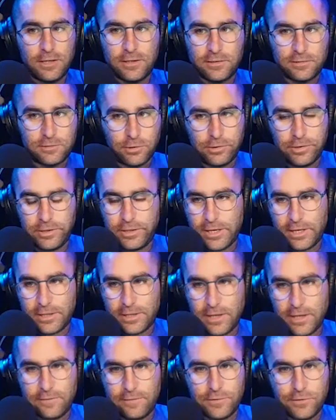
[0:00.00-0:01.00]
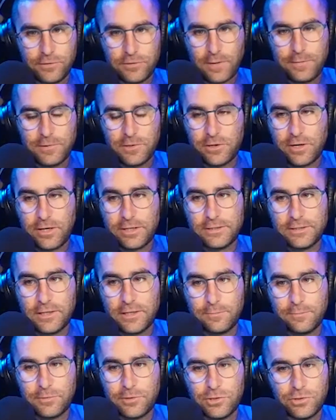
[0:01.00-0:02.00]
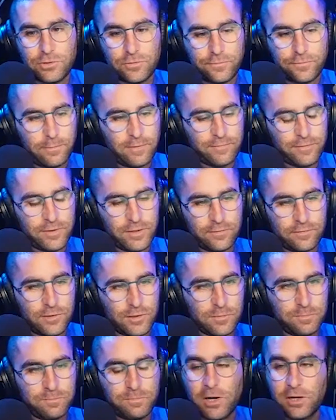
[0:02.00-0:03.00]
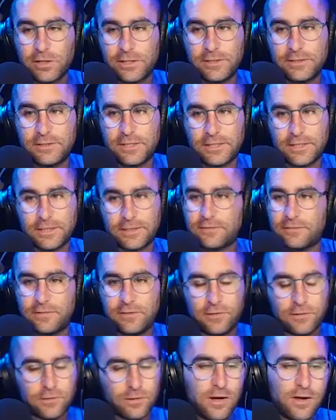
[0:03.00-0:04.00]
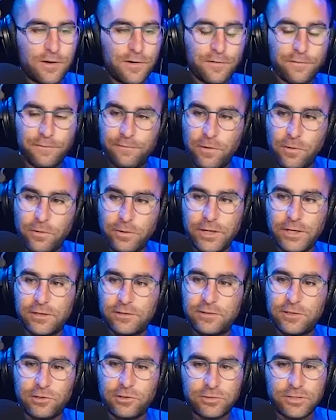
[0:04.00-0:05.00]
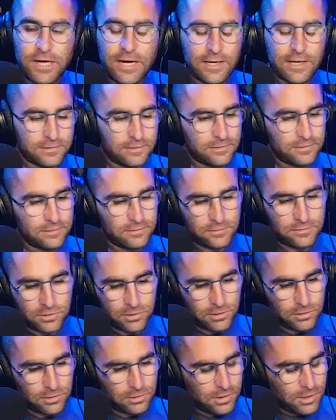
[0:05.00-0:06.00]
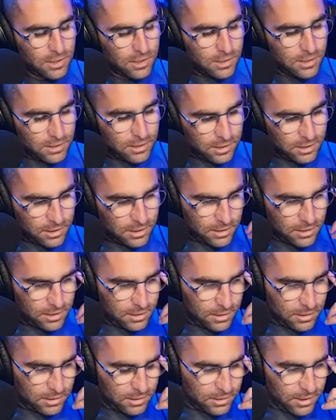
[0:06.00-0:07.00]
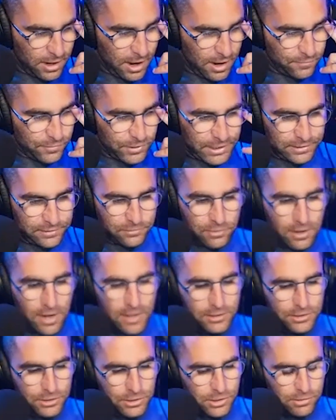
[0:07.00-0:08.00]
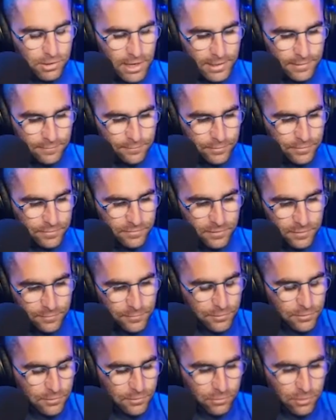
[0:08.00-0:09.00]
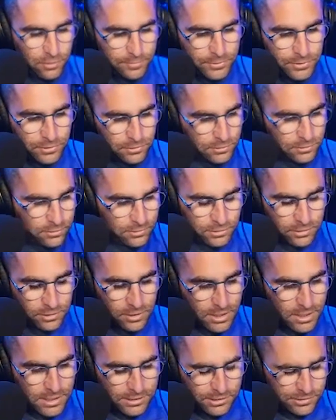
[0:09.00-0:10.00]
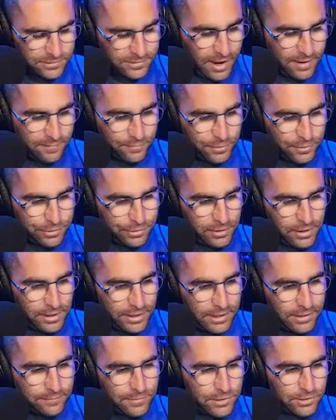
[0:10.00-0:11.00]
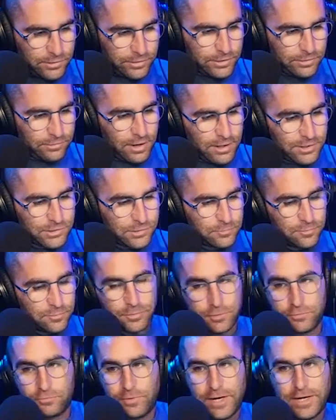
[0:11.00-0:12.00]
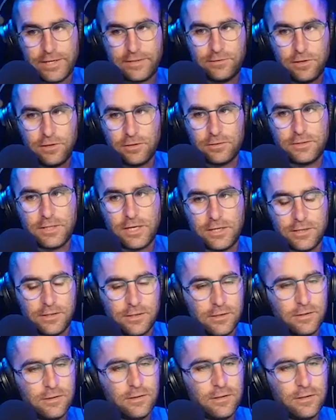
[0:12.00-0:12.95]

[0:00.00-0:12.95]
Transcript: estonia.gov and you type in your ID number, you do from everything to your parking tickets to your voting to your taxes to your uh, uh, every interaction you have with civil, criminal, or just everything, like even your interactions with your re- it's all done.